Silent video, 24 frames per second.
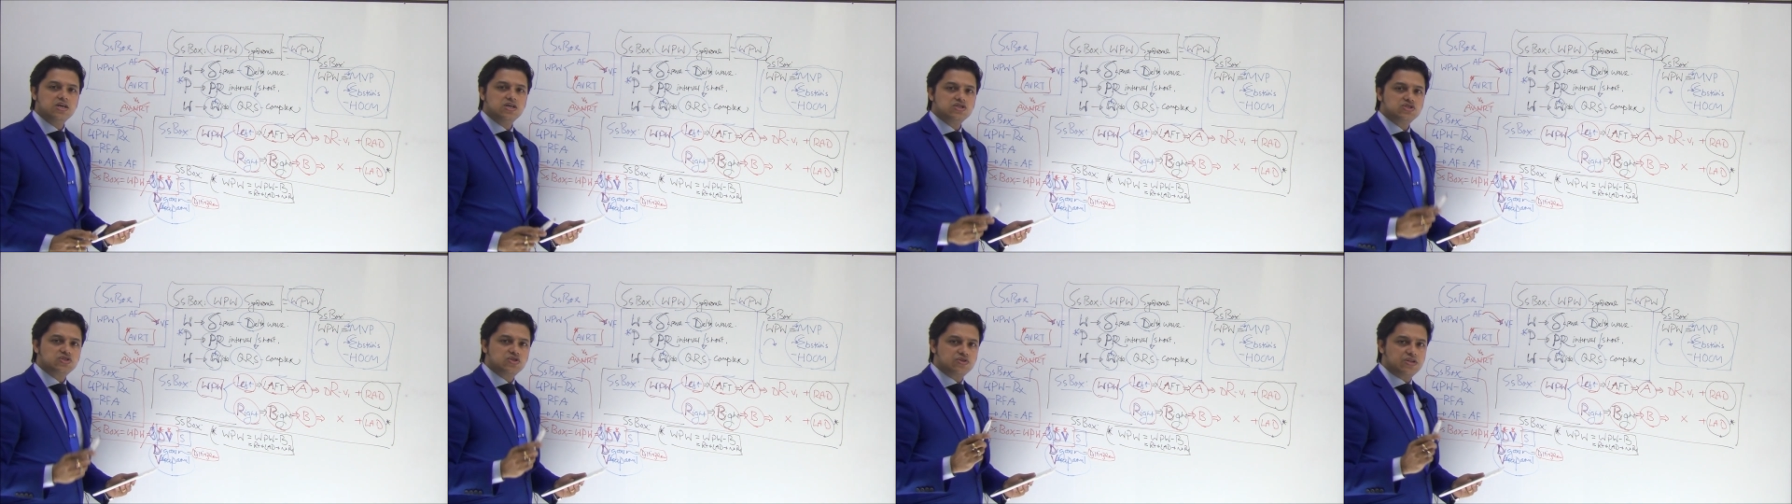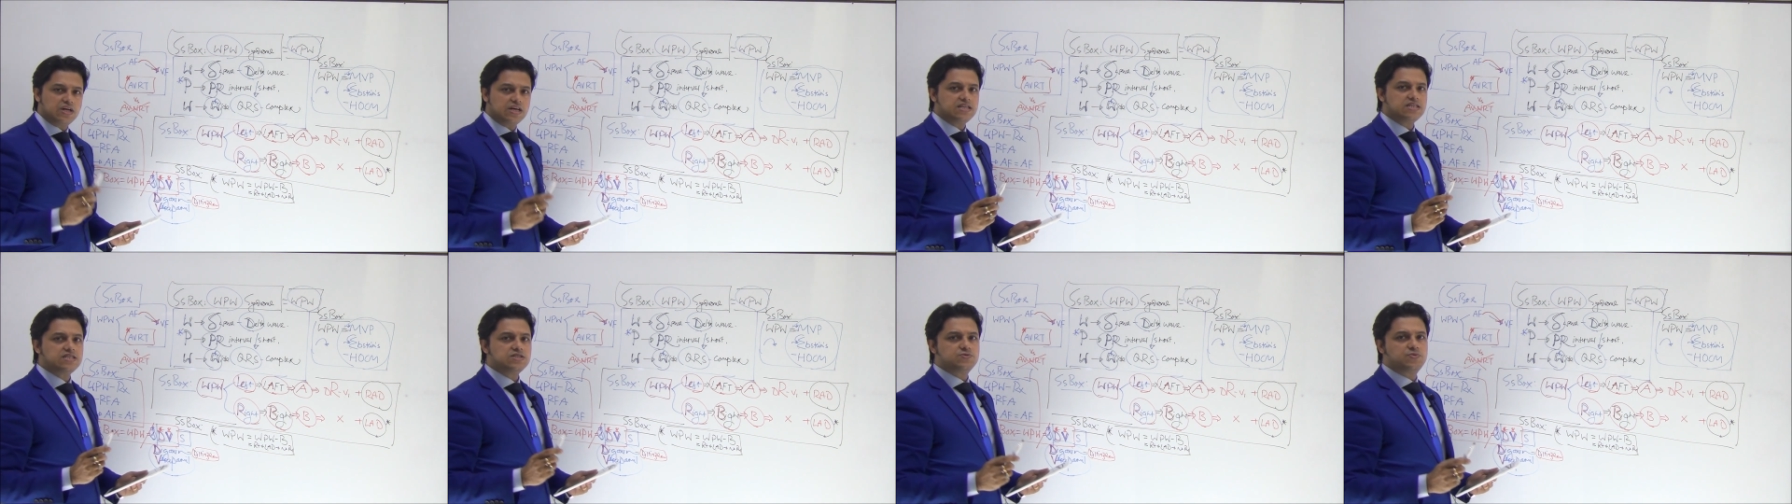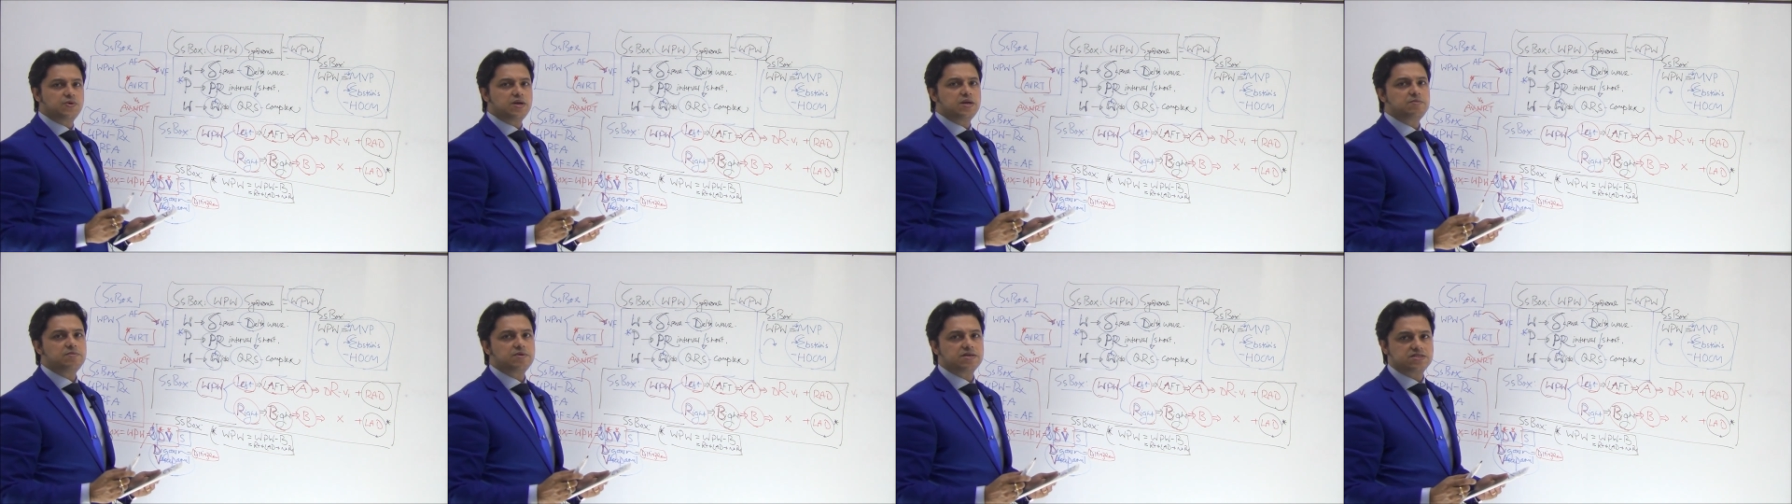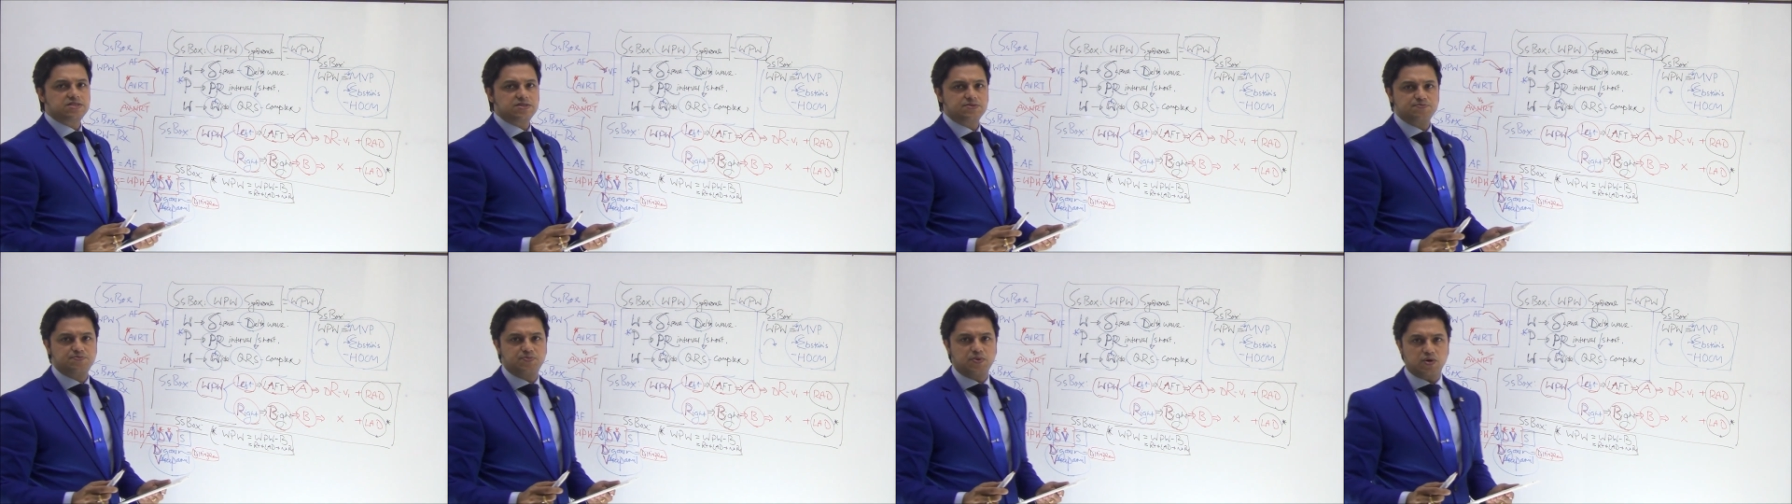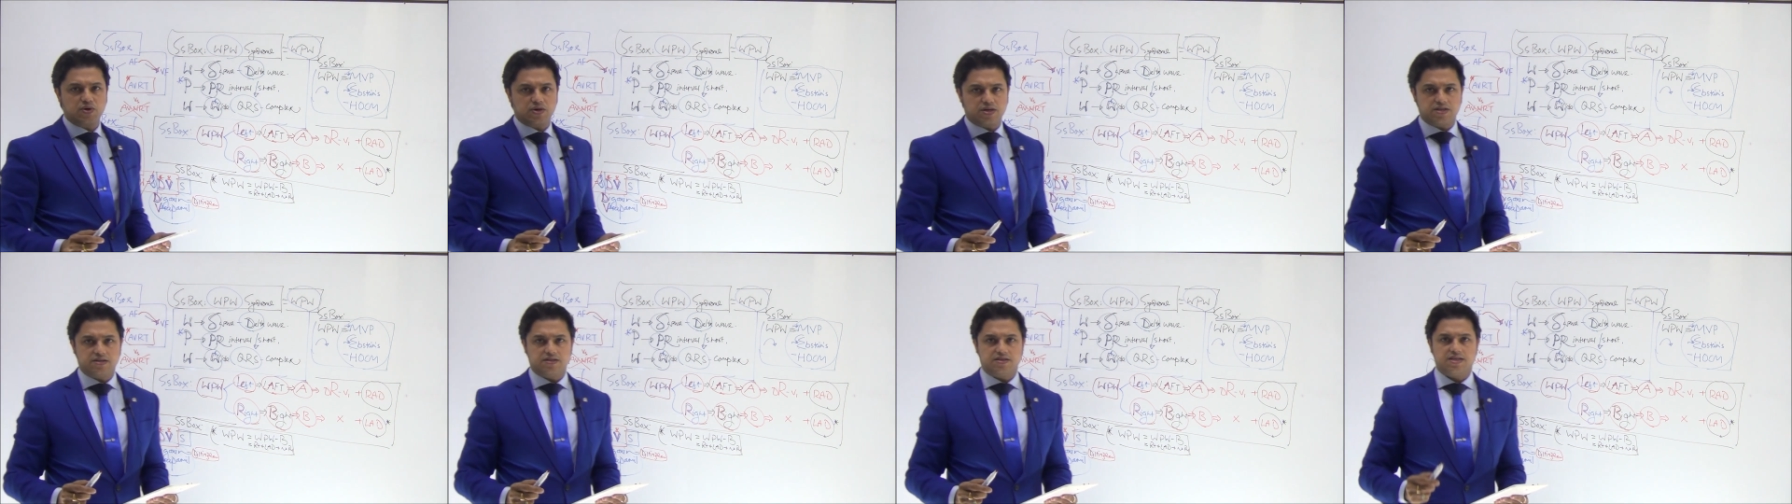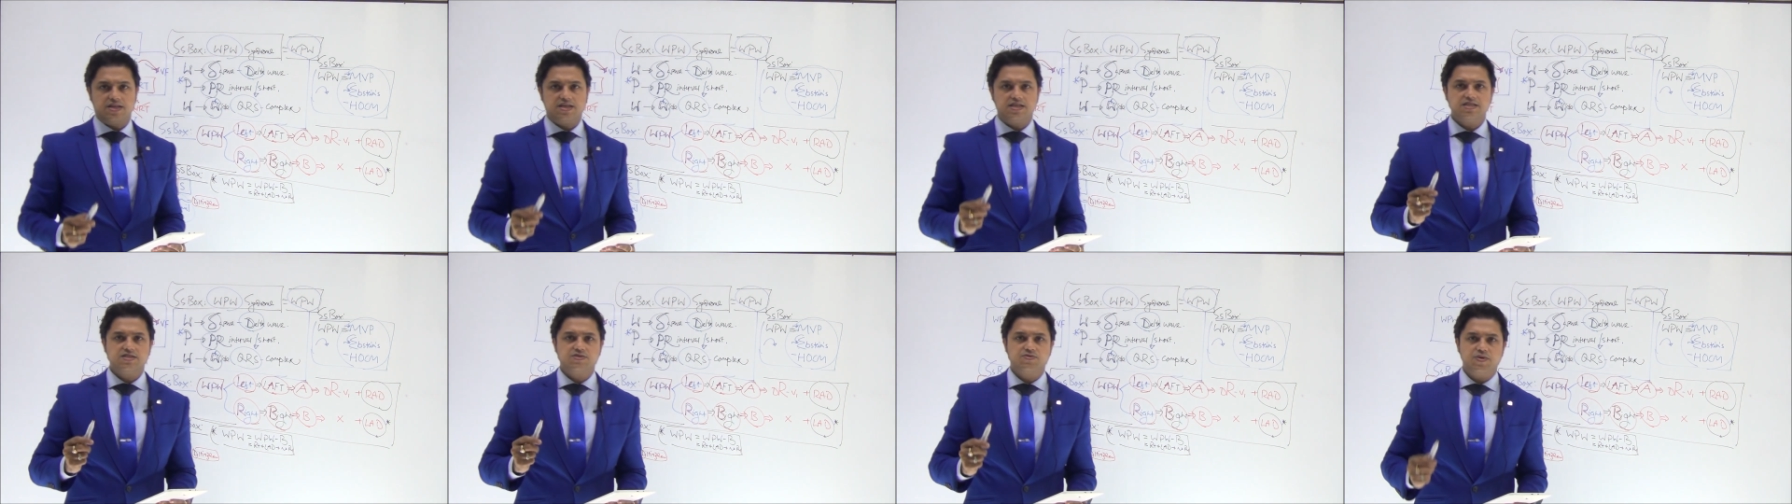So that is very much important.
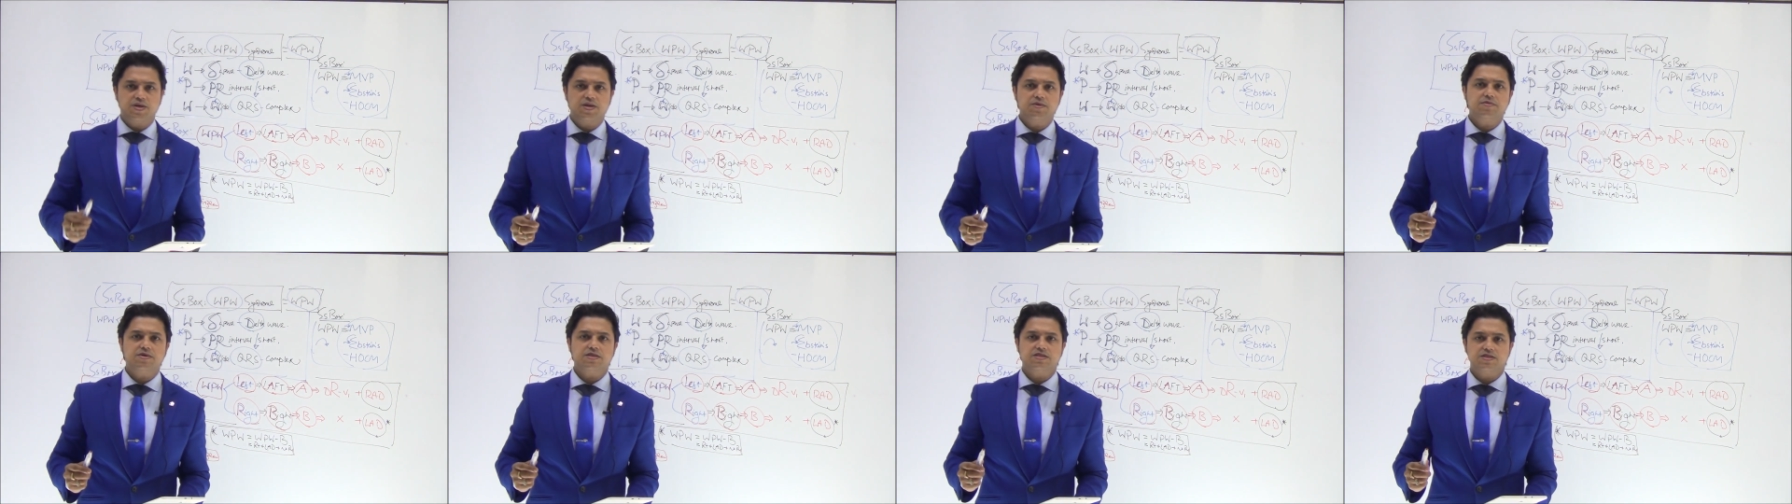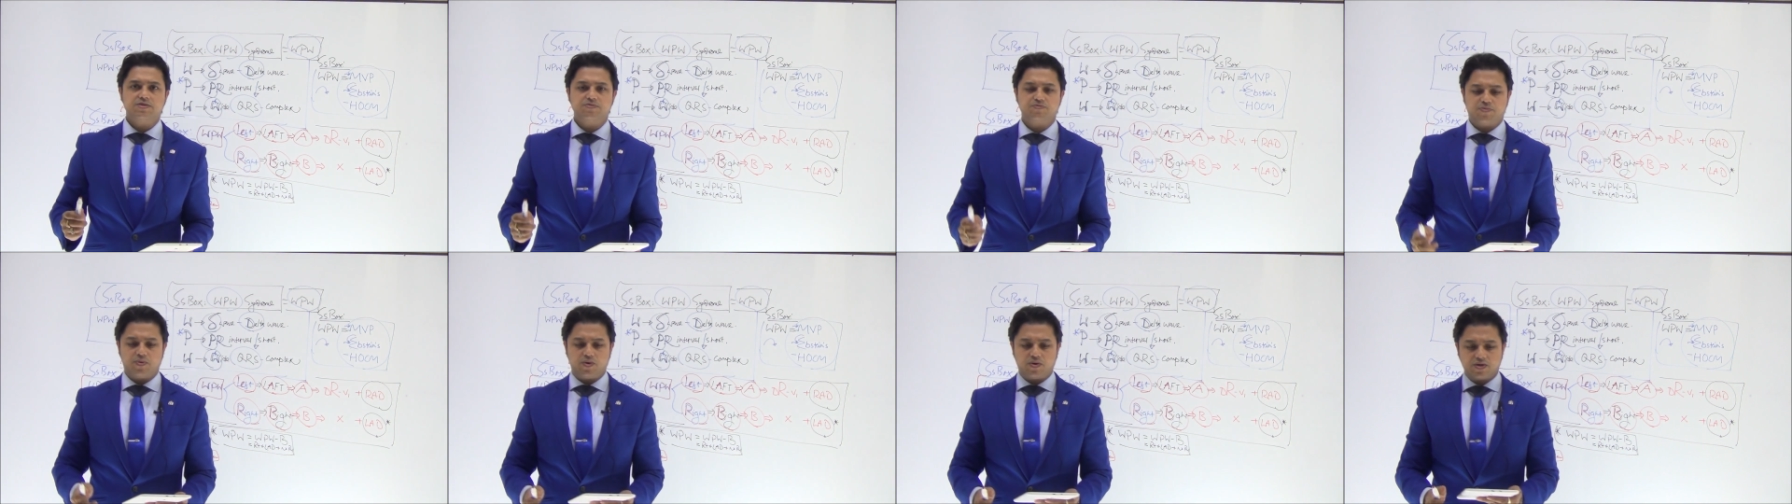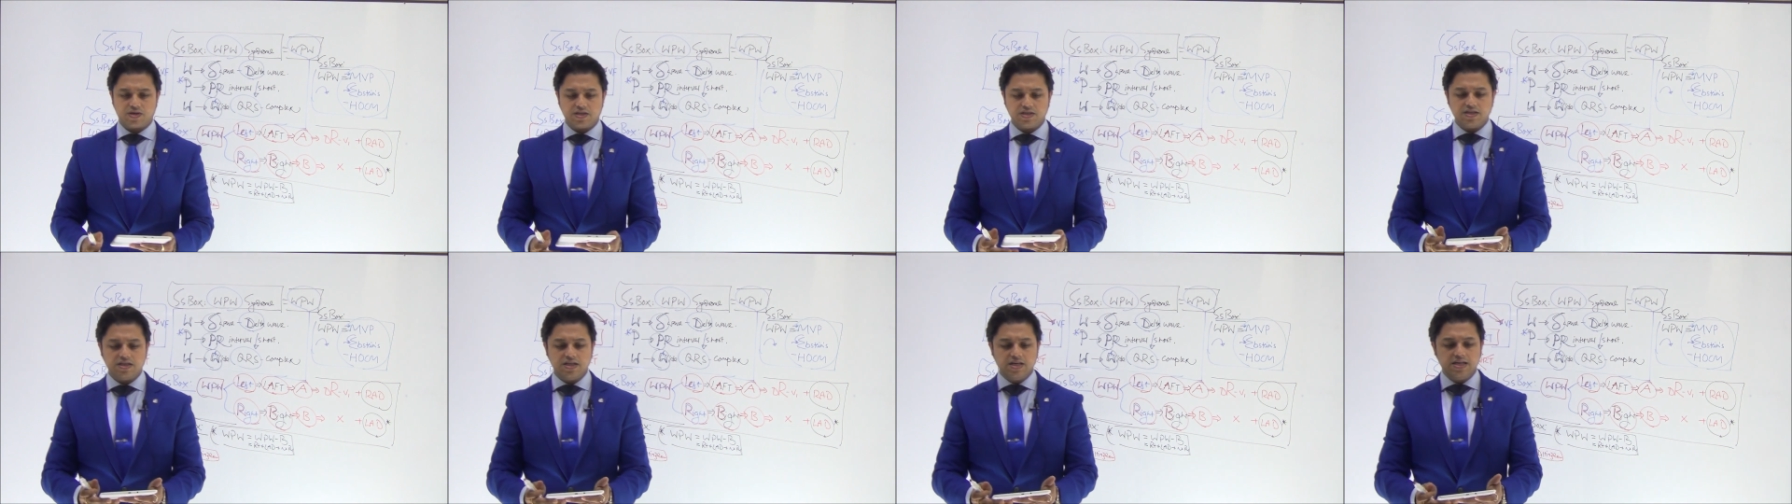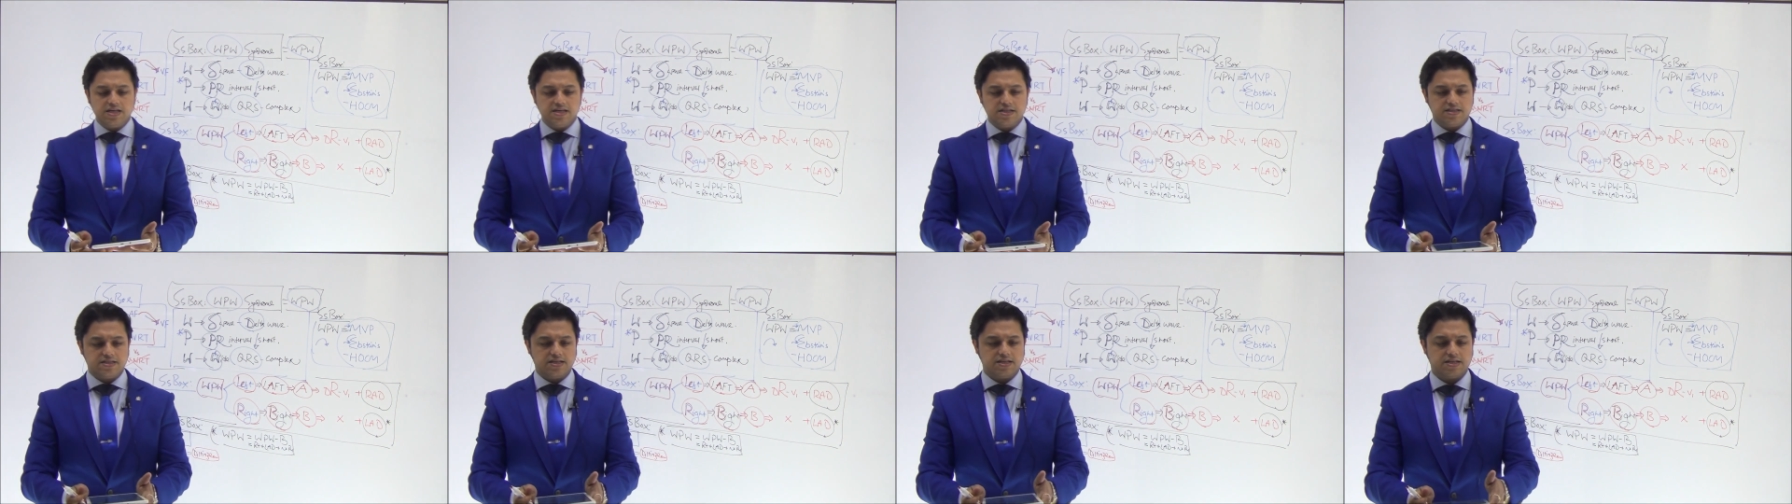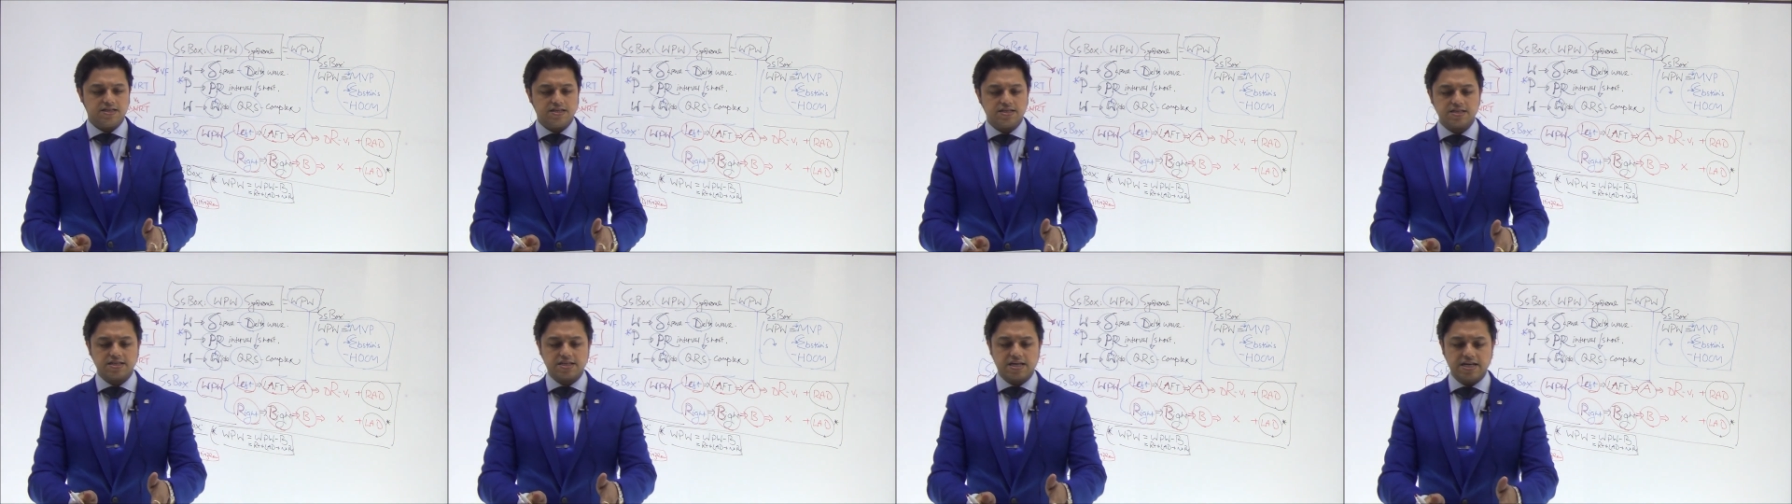That in